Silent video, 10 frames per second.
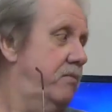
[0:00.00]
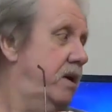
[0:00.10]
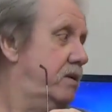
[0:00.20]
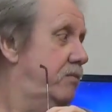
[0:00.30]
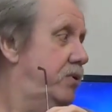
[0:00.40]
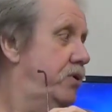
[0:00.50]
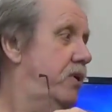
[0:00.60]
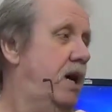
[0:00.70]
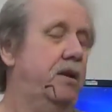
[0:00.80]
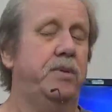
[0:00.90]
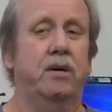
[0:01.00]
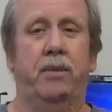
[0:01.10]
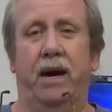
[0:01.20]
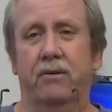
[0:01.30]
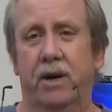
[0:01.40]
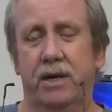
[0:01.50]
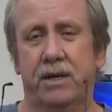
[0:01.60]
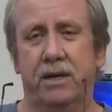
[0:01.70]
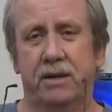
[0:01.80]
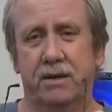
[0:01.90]
My computer ought to be about ready
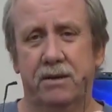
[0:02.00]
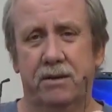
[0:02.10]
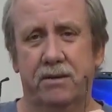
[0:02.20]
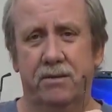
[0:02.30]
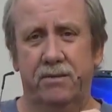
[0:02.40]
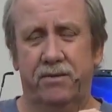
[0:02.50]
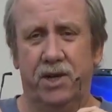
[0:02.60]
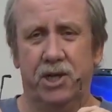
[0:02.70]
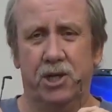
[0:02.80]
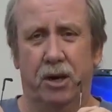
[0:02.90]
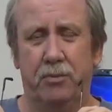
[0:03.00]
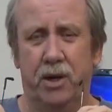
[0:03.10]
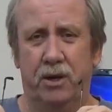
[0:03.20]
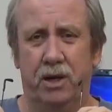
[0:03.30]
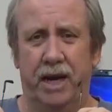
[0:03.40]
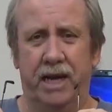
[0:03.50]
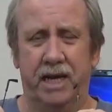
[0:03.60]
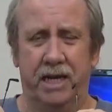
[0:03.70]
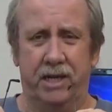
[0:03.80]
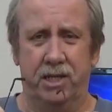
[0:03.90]
to finish up here and I can
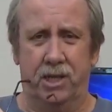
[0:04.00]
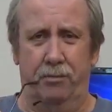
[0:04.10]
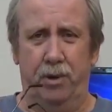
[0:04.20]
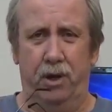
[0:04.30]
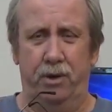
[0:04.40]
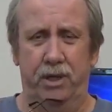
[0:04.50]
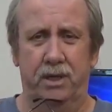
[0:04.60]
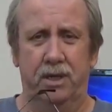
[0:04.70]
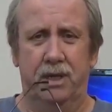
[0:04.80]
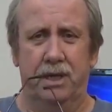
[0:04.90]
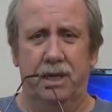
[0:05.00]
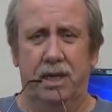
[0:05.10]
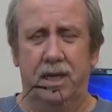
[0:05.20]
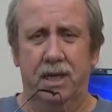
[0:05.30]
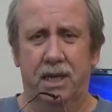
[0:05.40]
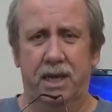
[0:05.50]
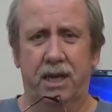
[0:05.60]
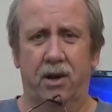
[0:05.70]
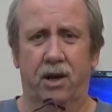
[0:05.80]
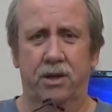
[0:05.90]
get this uploaded and get it
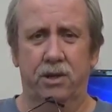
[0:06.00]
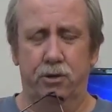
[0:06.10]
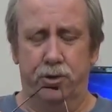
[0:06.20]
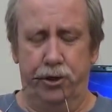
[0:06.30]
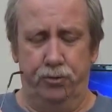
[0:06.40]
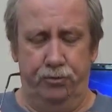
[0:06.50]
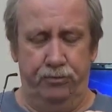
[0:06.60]
onto YouTube.